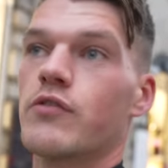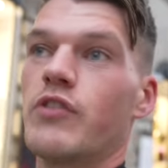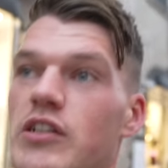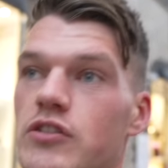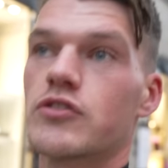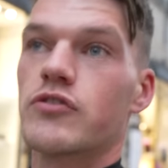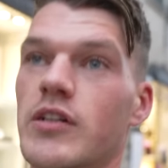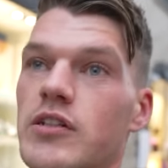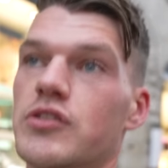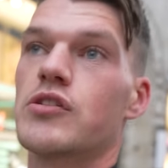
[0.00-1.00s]
the Regent
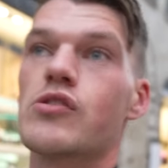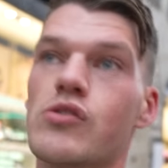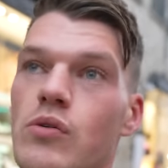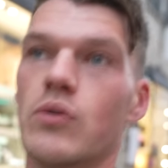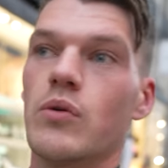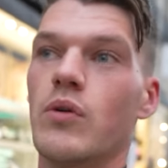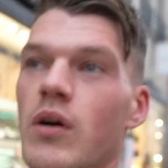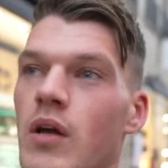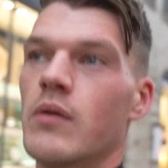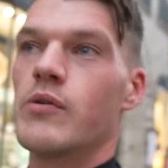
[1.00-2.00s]
Street store.
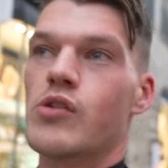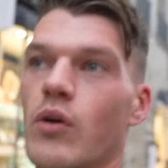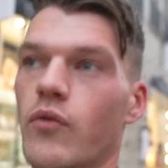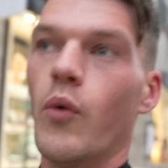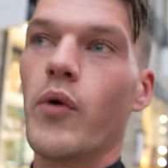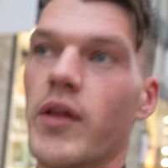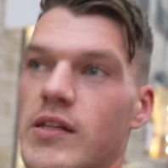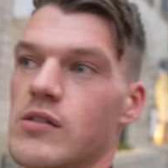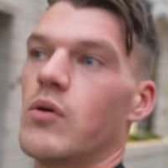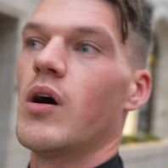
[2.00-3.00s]
We're sort of walking
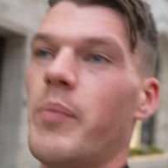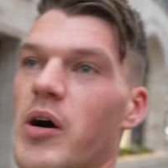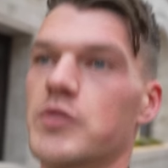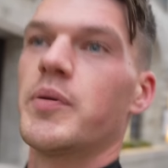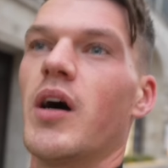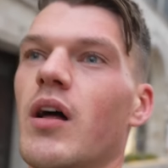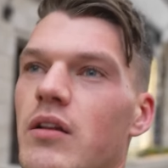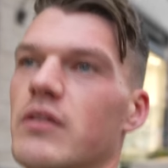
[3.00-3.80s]
into quite a posh part of